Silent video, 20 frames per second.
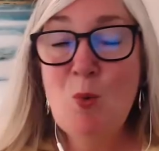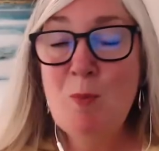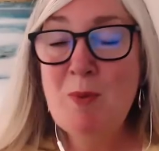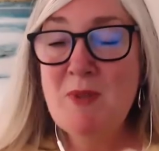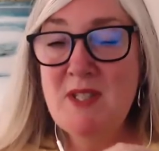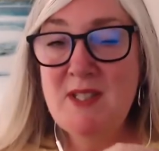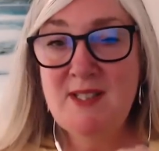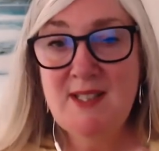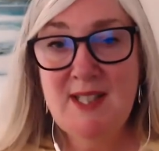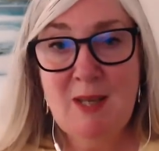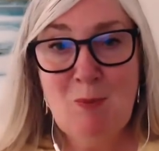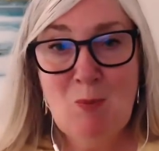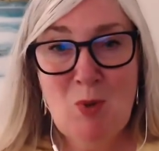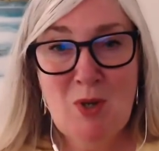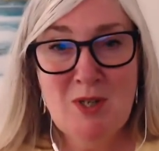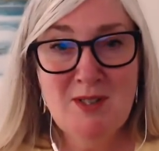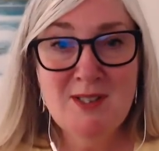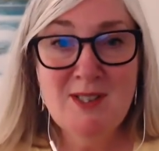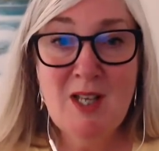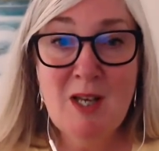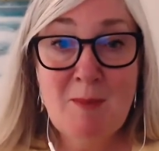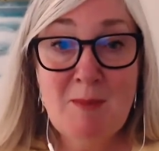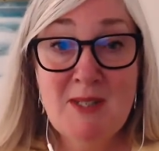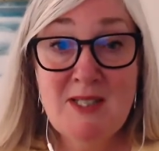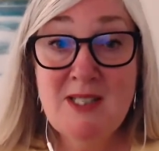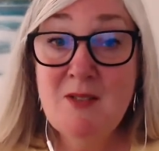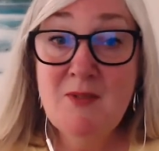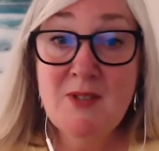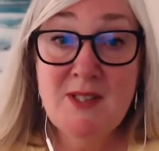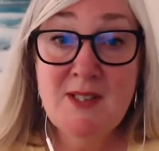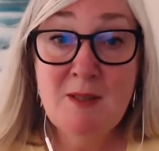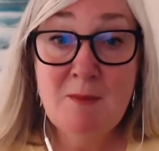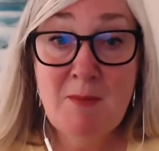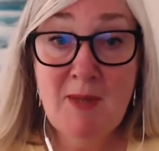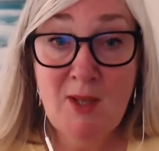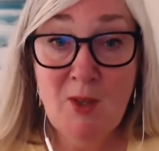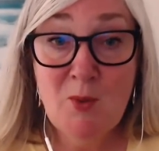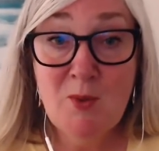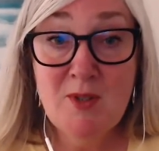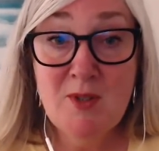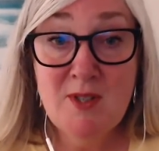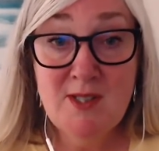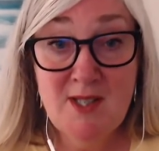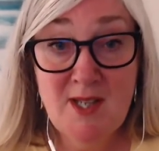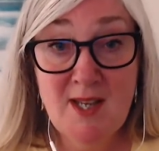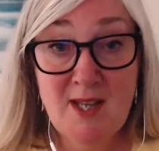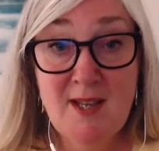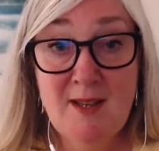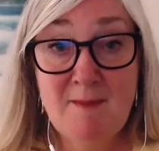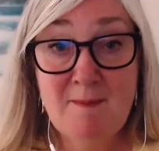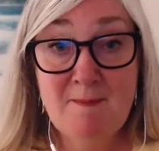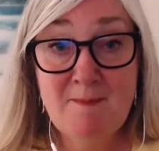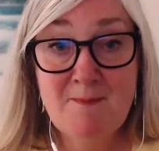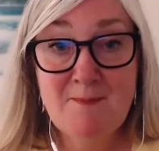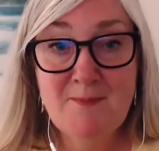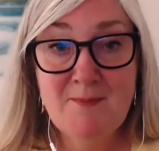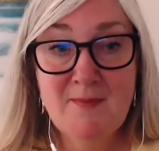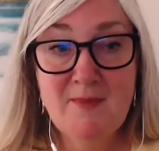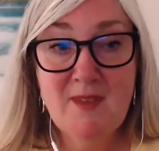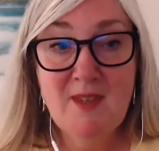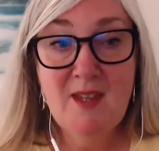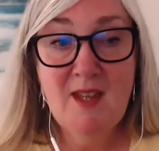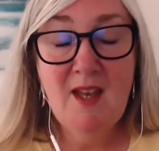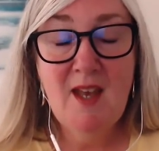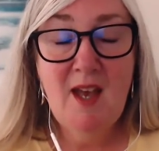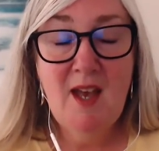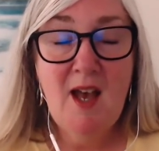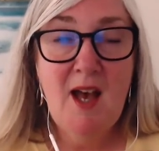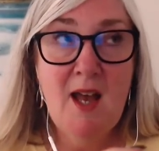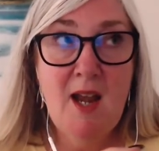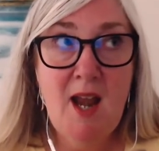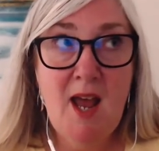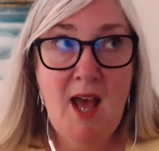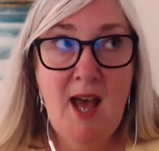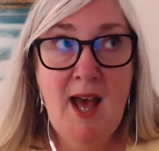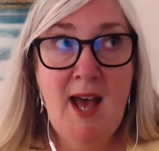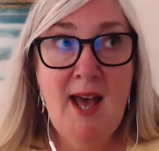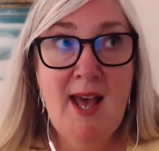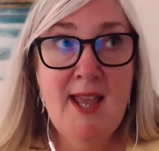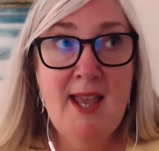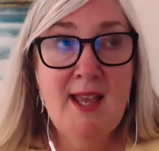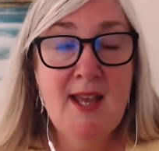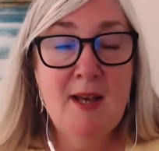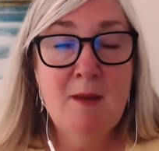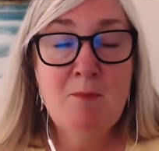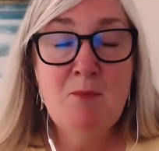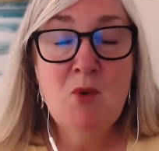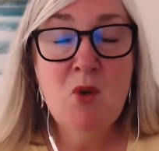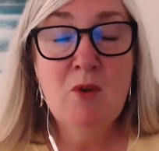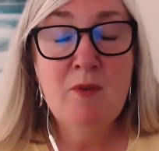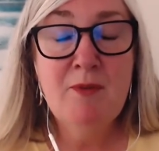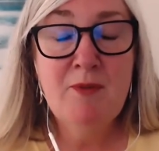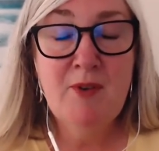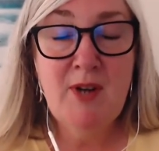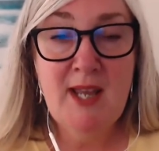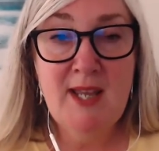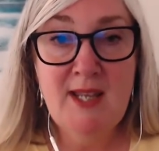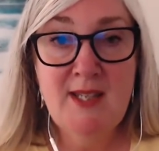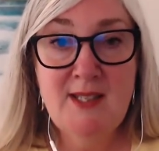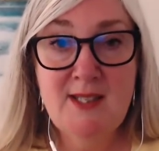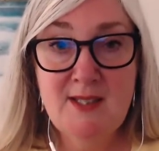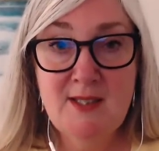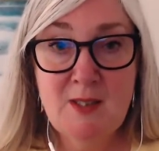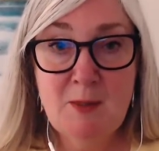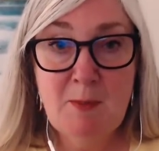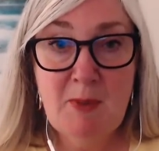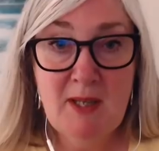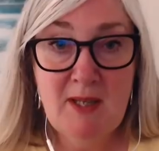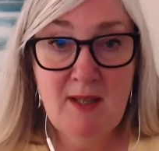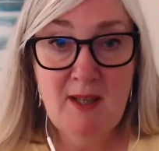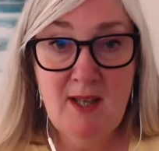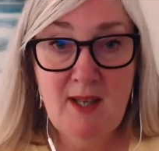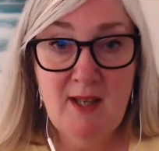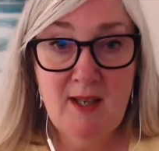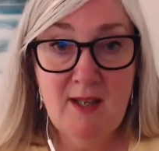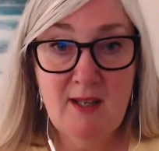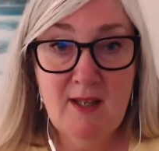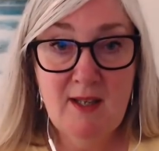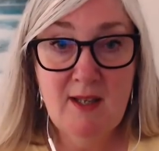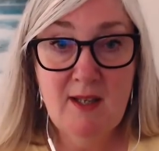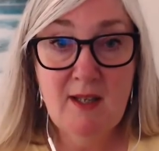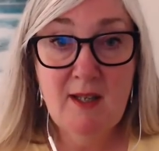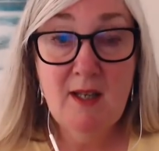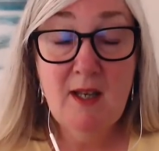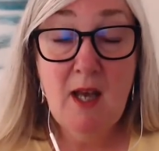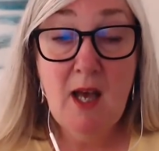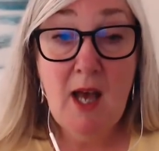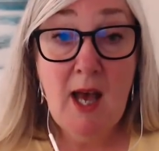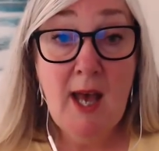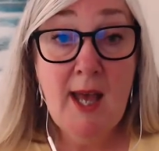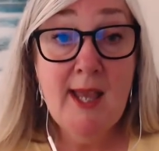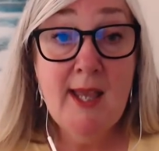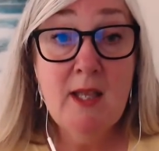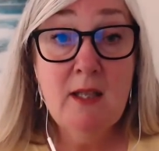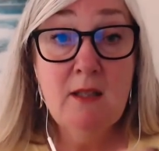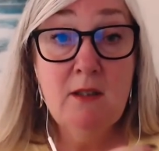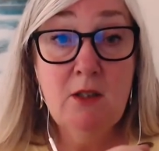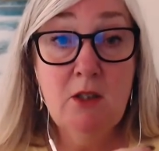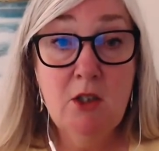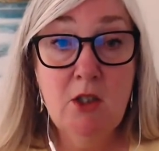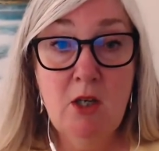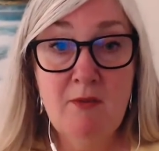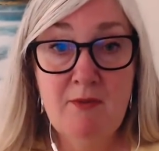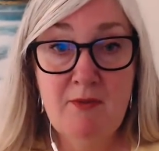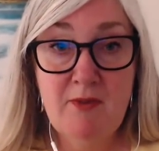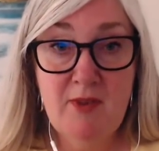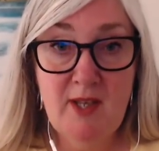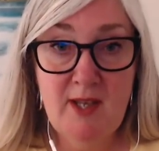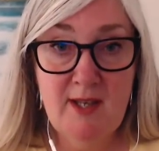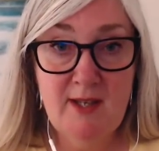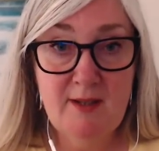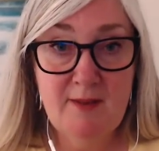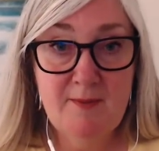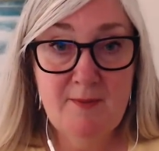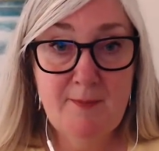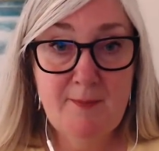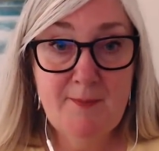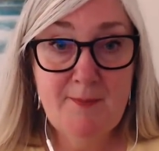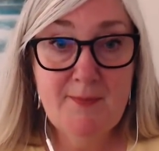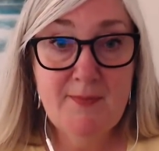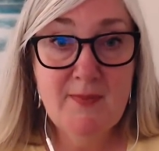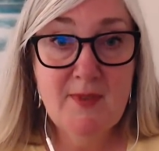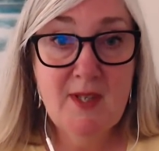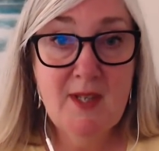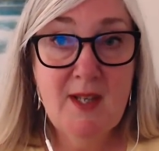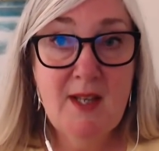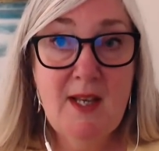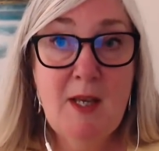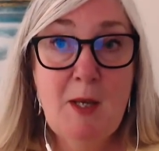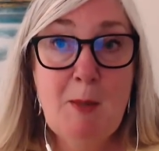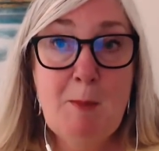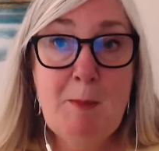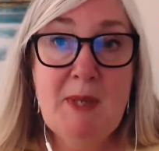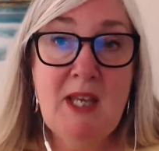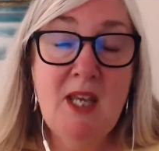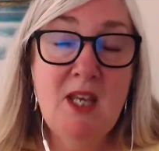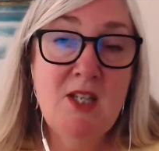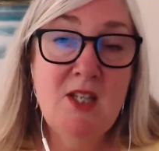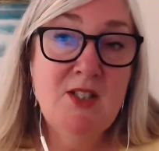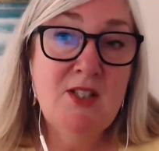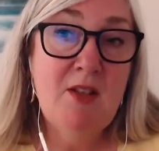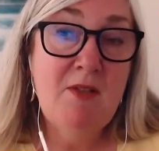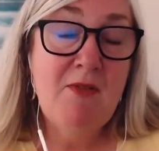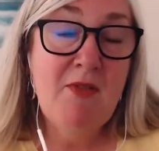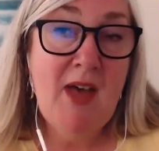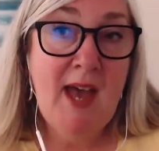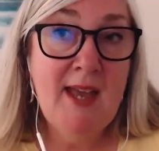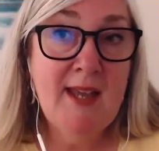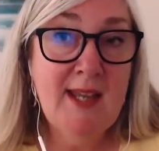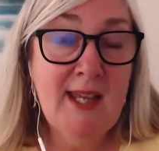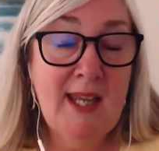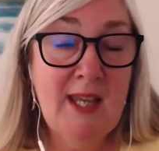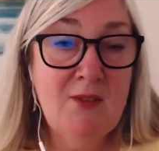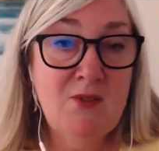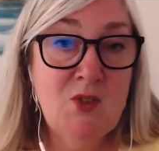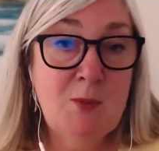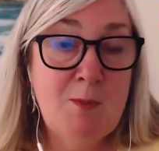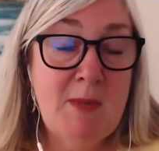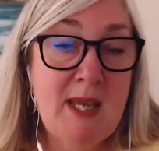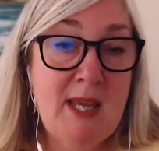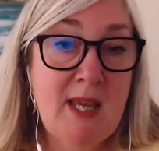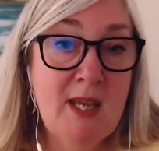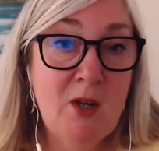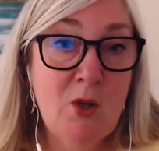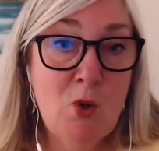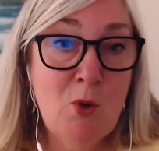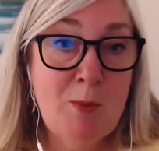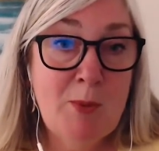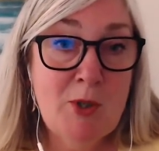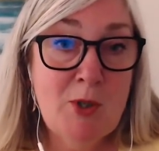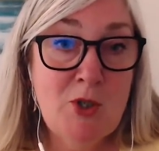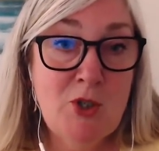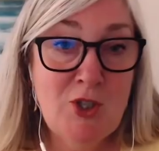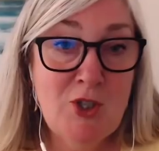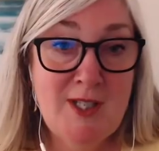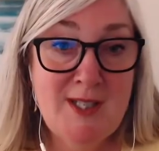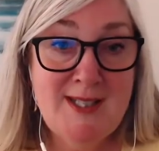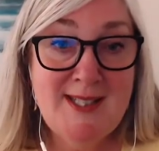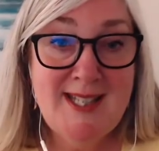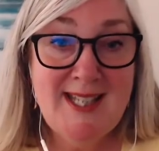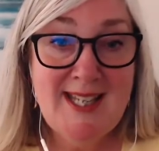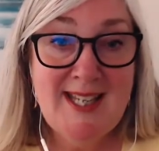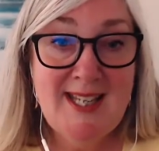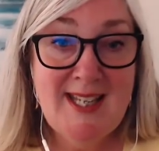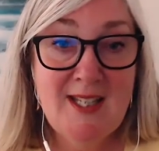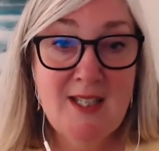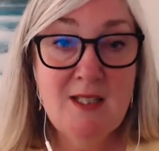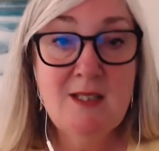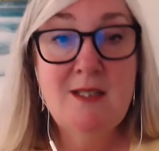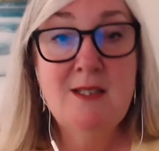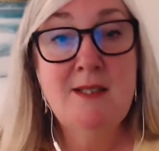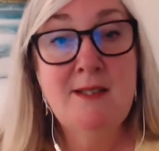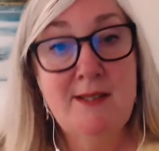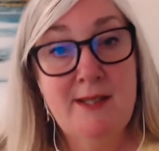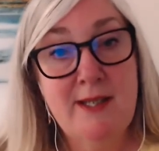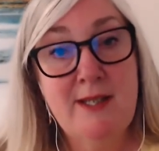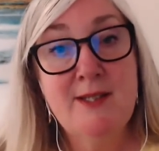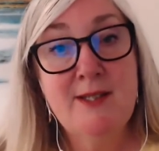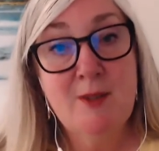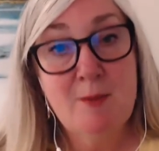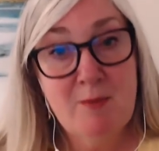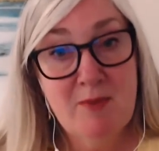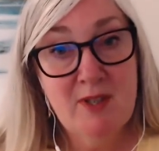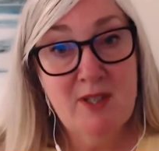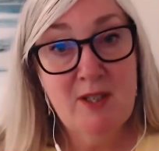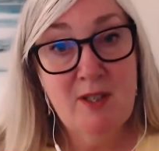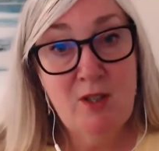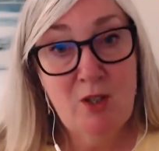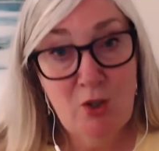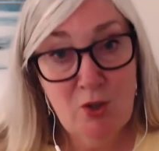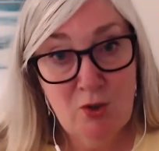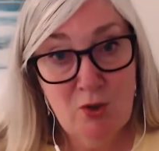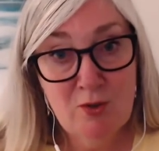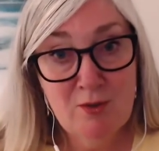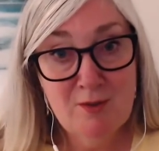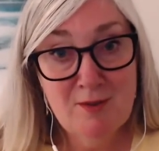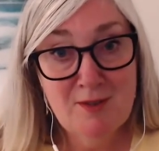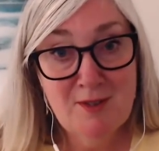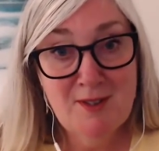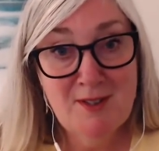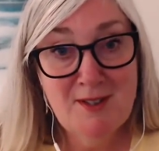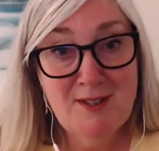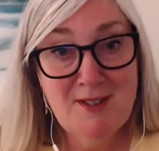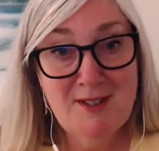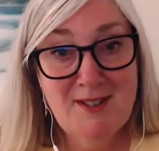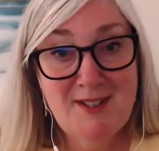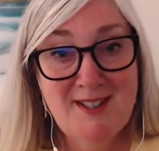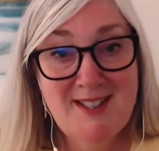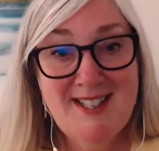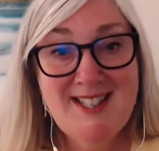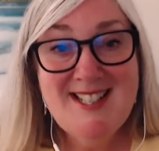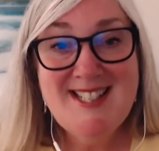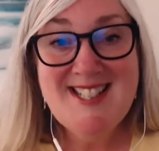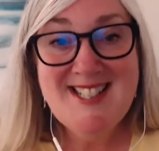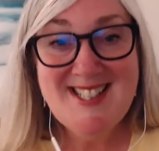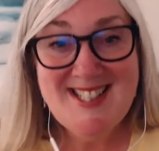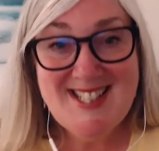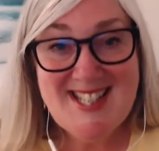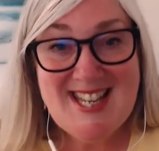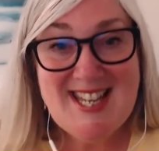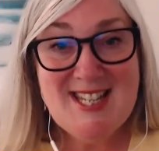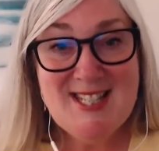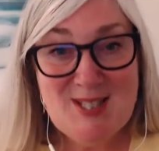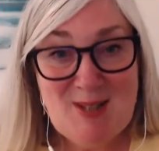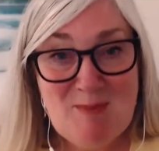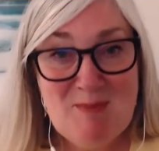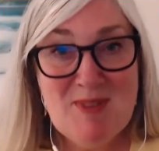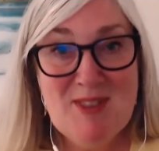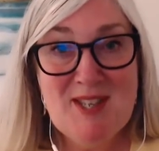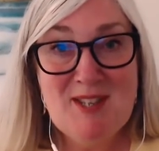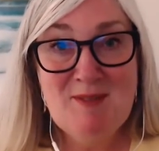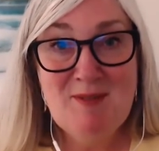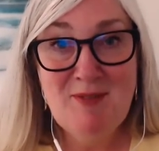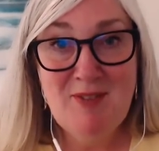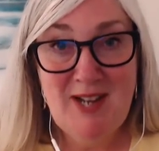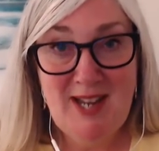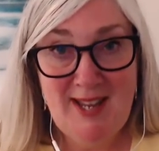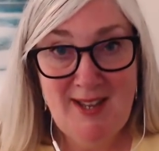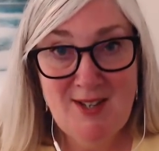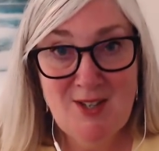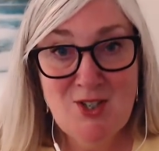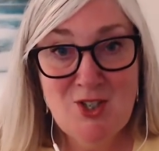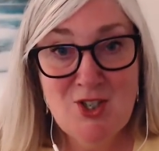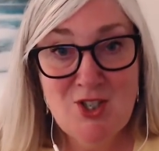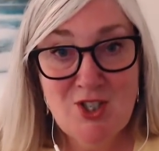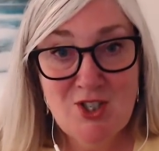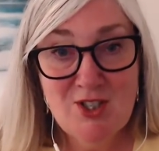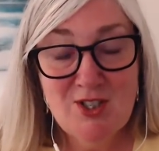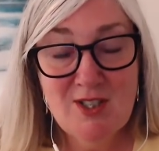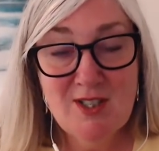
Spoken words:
be the same ones coming to visit me all the time. And I am not frightened by that. I love that because that gives me an opportunity to see something new, to see something fresh.